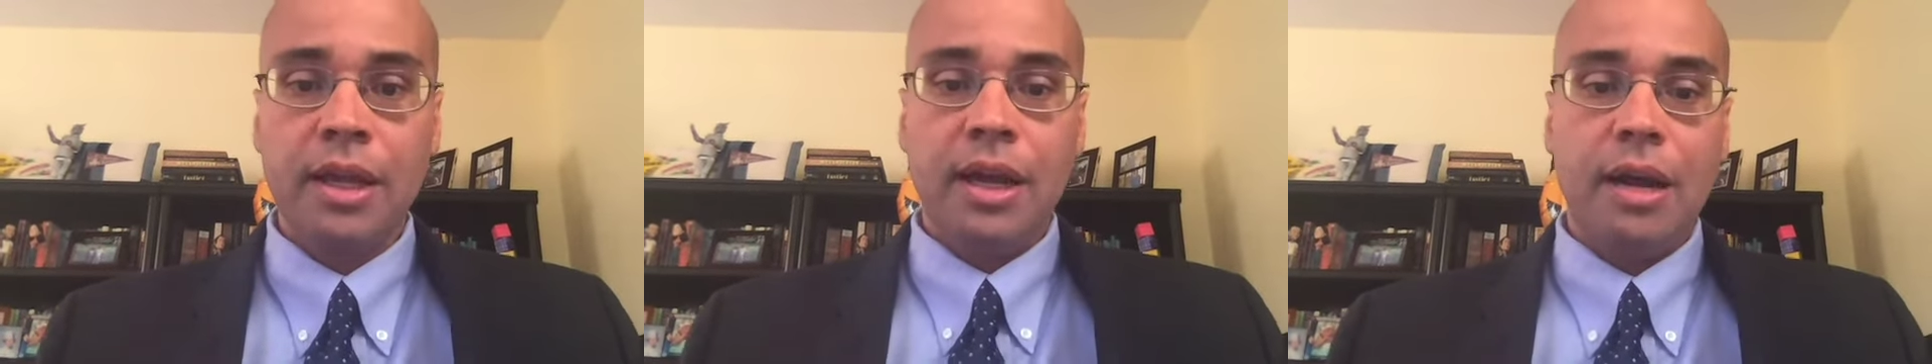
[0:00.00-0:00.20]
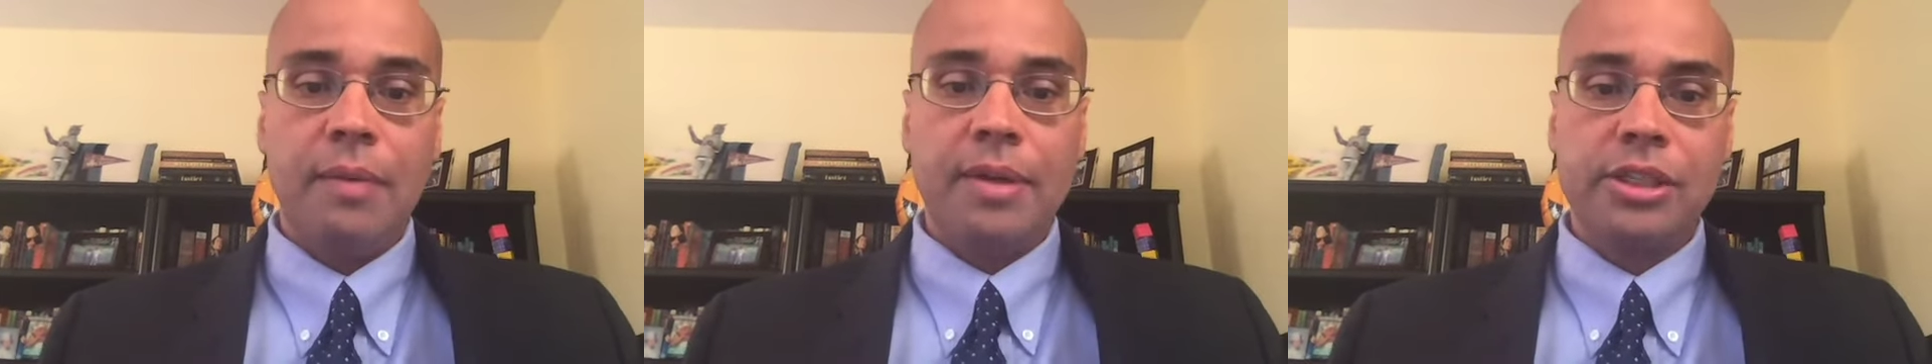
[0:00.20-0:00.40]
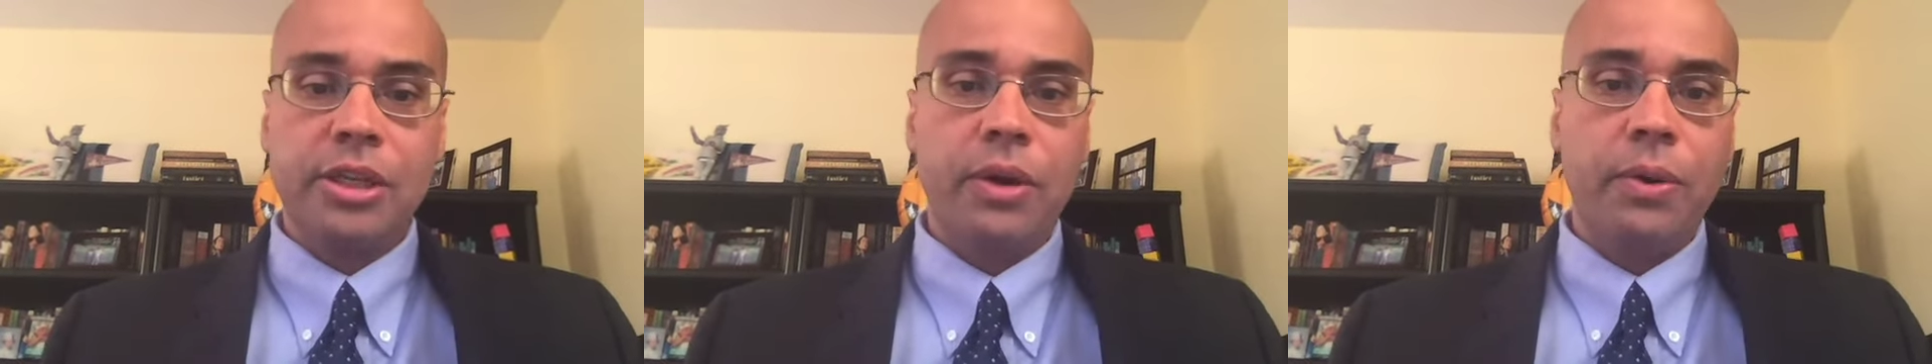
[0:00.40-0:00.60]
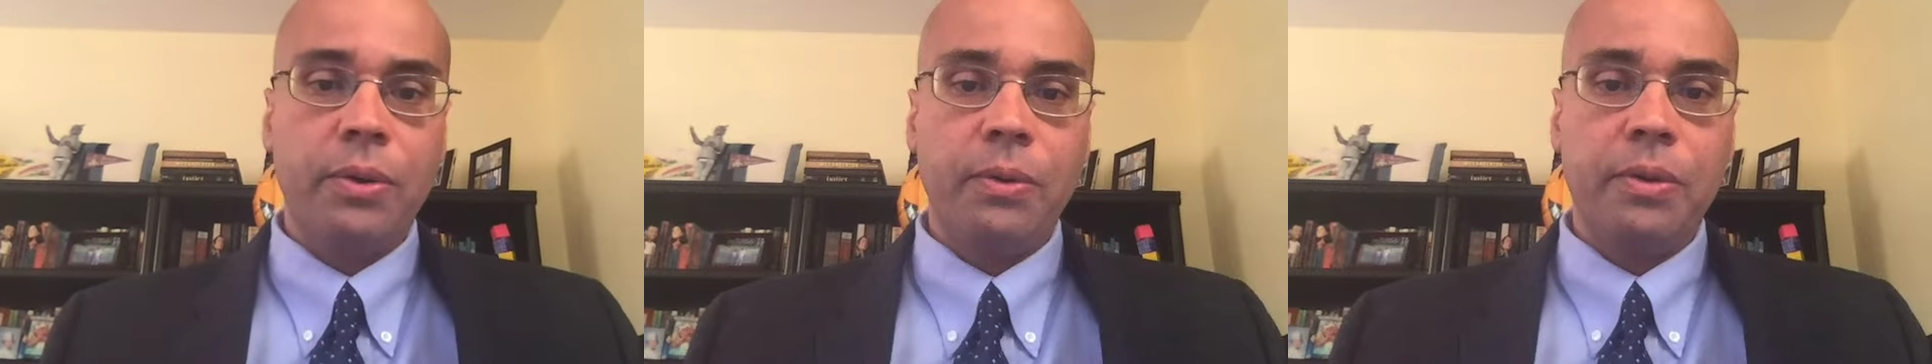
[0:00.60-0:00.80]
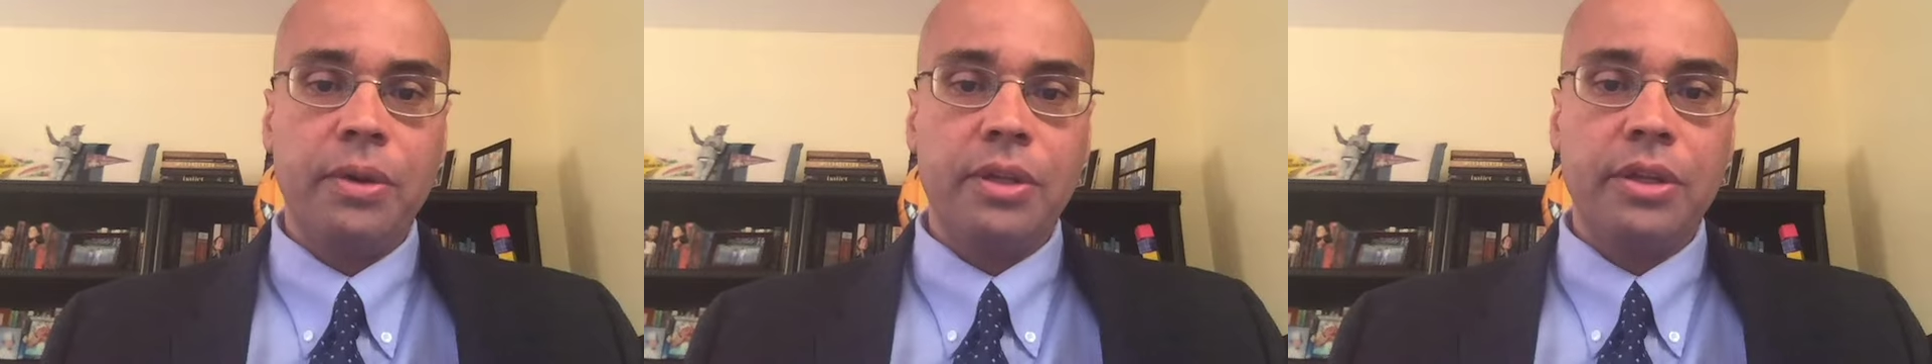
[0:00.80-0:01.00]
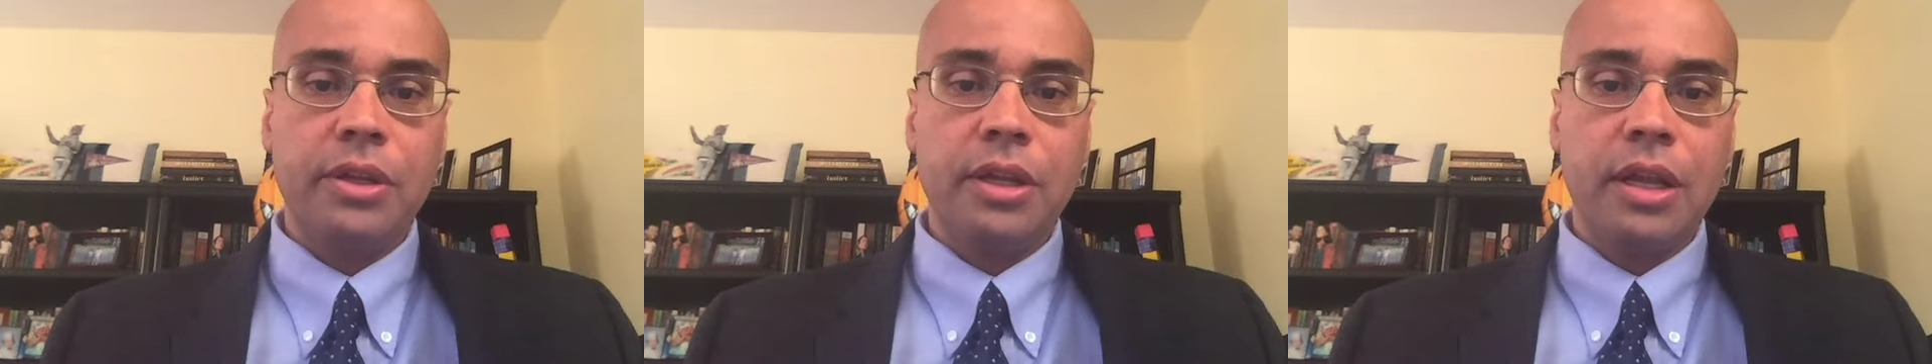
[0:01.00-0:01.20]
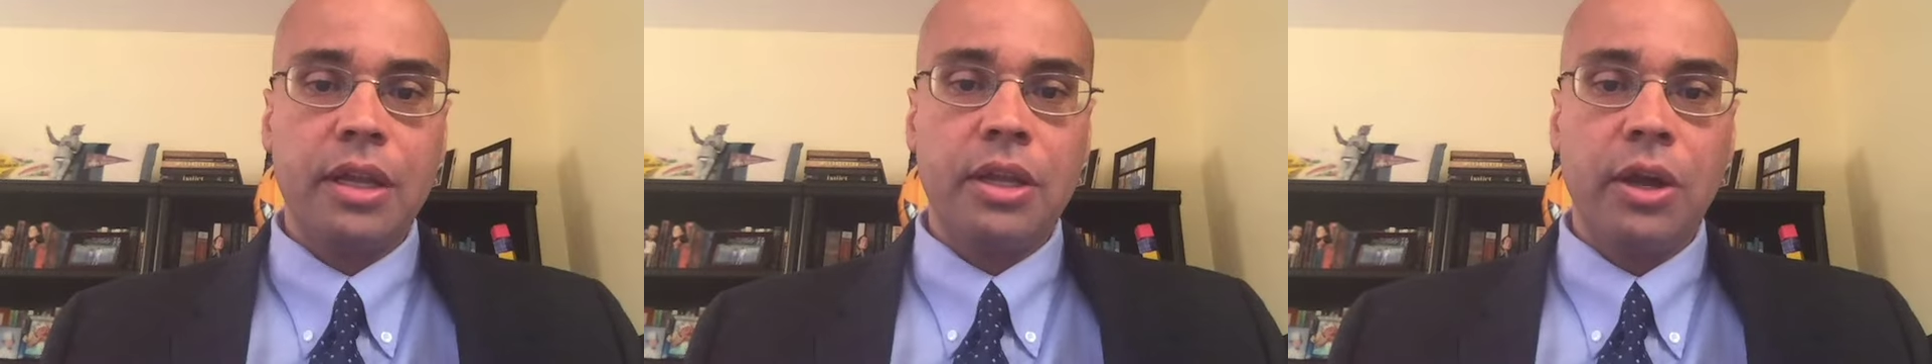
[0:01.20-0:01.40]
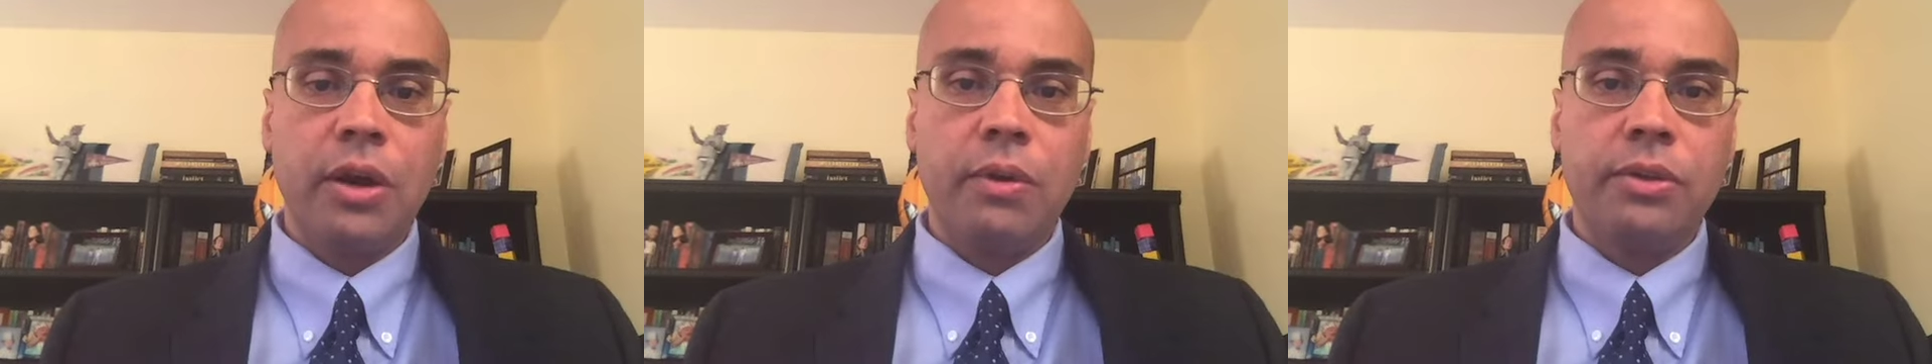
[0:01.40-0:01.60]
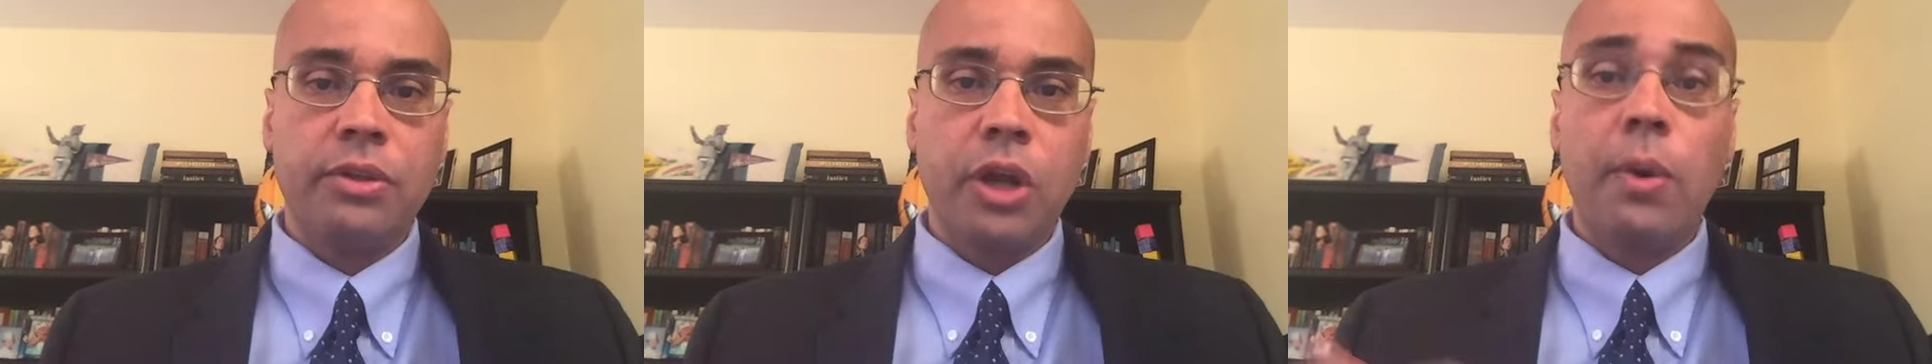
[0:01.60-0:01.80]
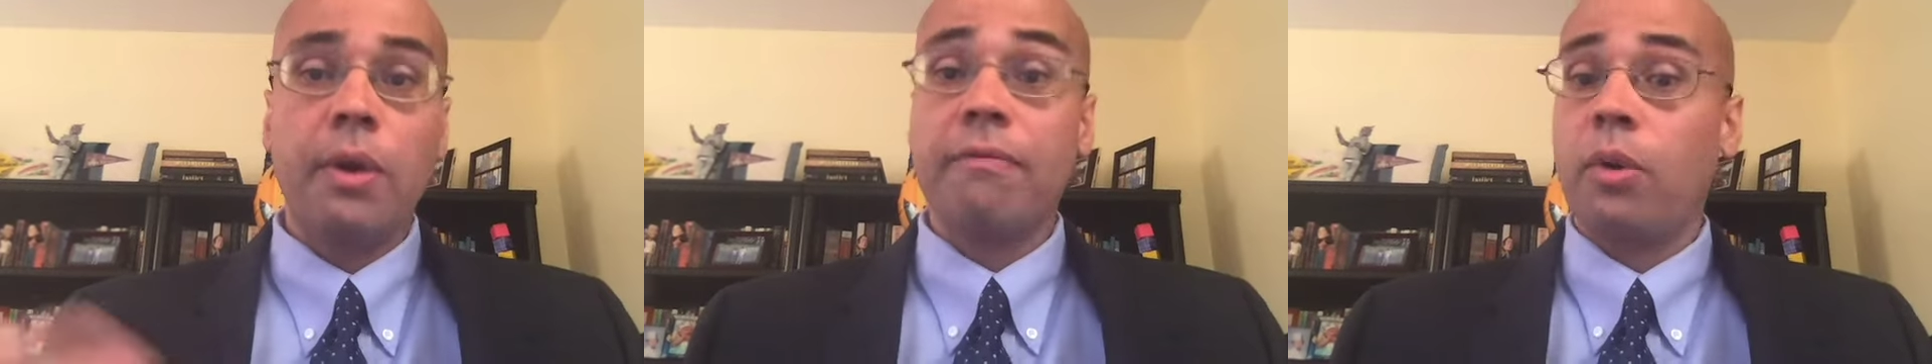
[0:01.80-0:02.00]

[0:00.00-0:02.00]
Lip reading: Going